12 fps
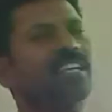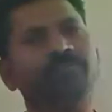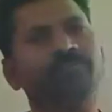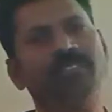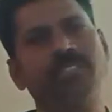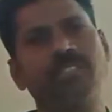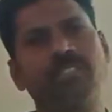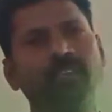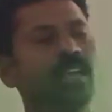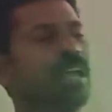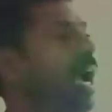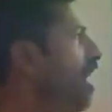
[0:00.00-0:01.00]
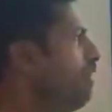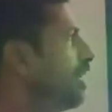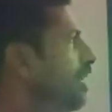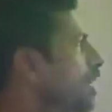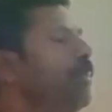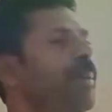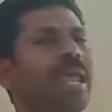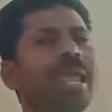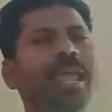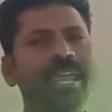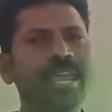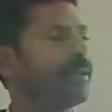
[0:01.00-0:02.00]
I am playing,
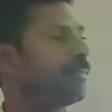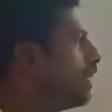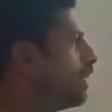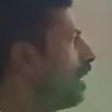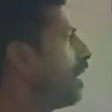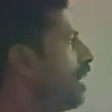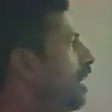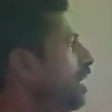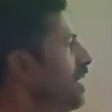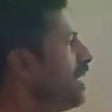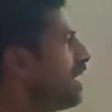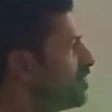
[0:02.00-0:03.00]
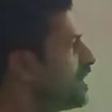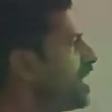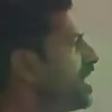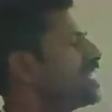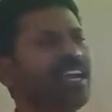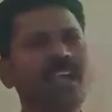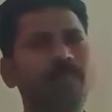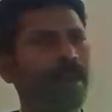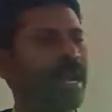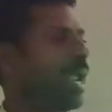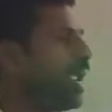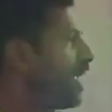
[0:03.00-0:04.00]
he or she is
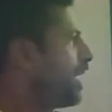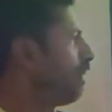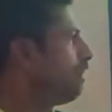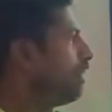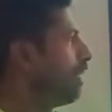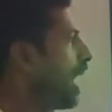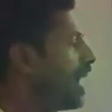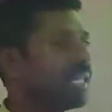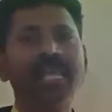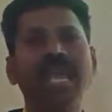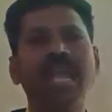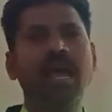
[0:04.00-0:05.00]
playing, and they are